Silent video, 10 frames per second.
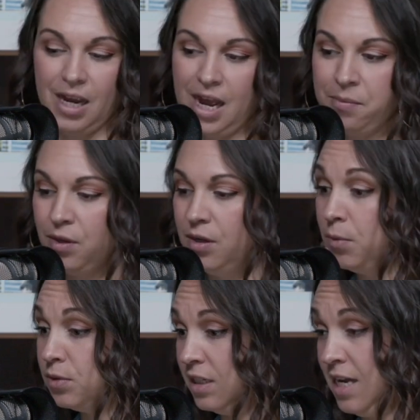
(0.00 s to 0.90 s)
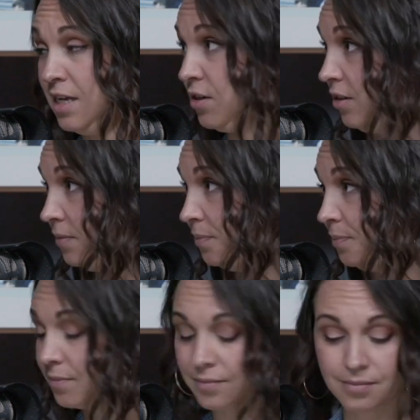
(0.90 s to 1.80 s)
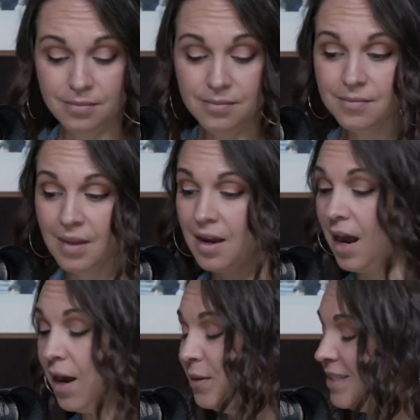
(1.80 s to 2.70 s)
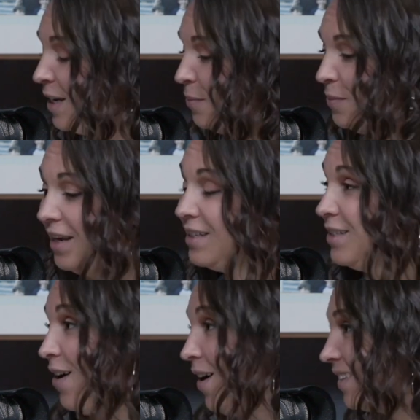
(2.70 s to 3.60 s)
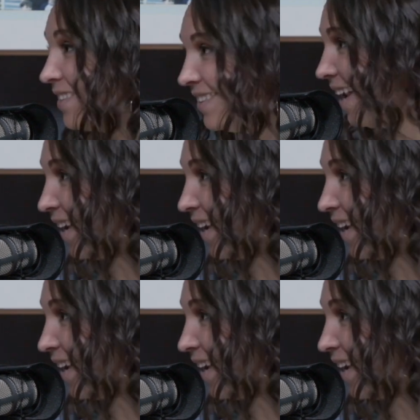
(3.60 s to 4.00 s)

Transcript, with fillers: i'm a good multitasker i would say ben is not yeah.